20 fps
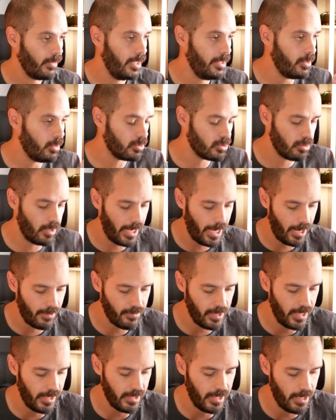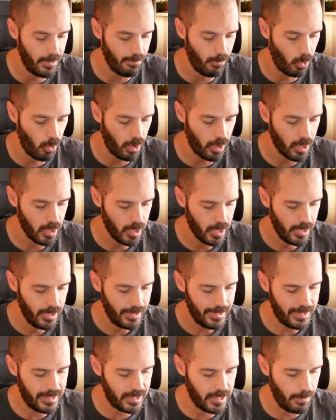and also have a more
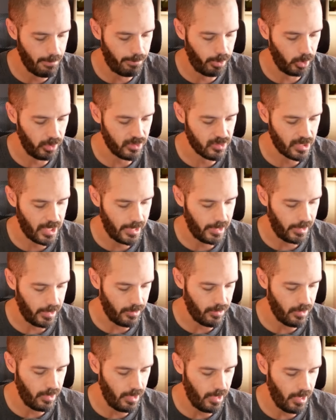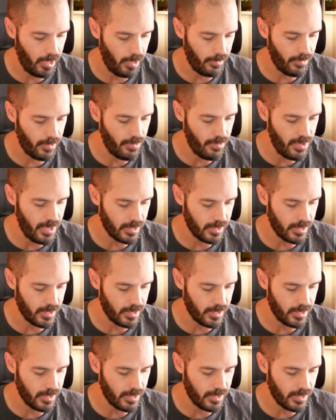simple design like than